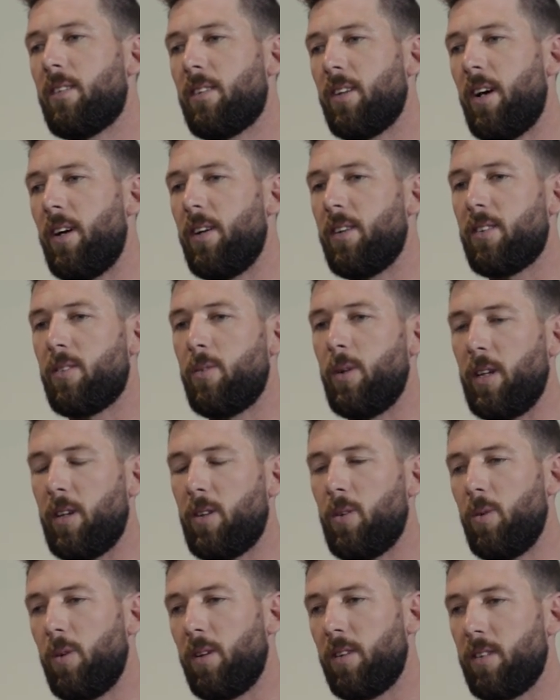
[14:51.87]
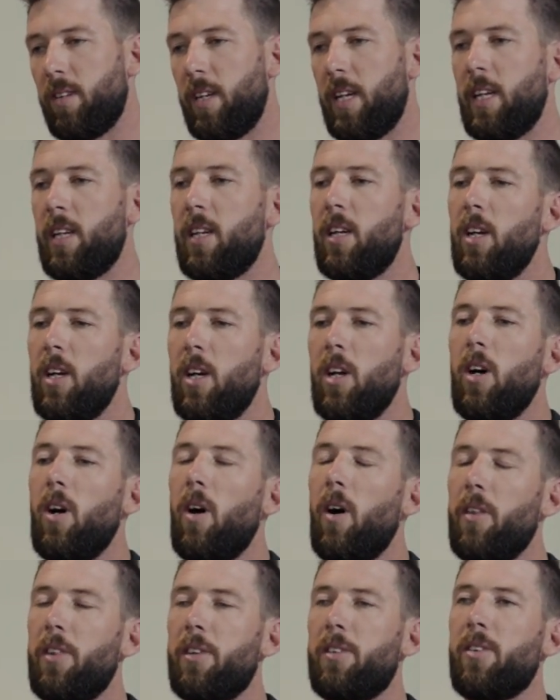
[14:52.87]
So it's really cool to see
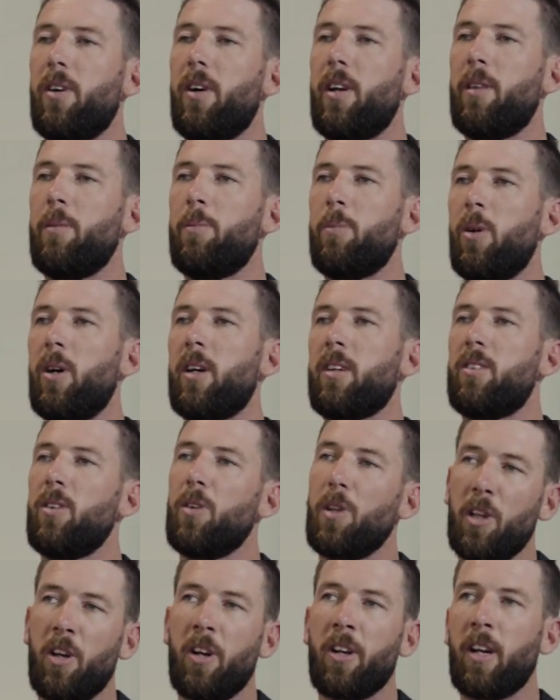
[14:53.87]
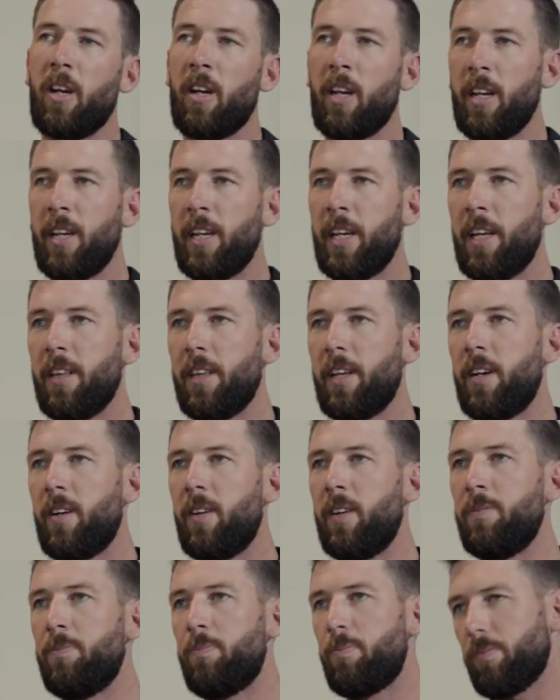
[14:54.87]
on the side of the bikes your logo getting out
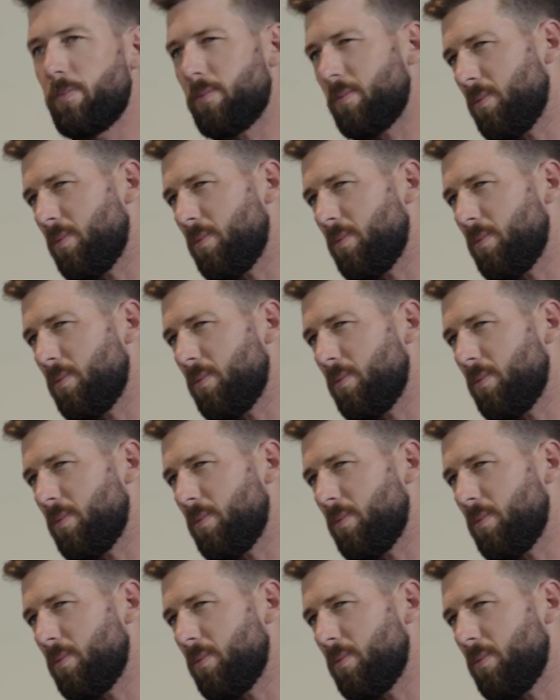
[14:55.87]
there, and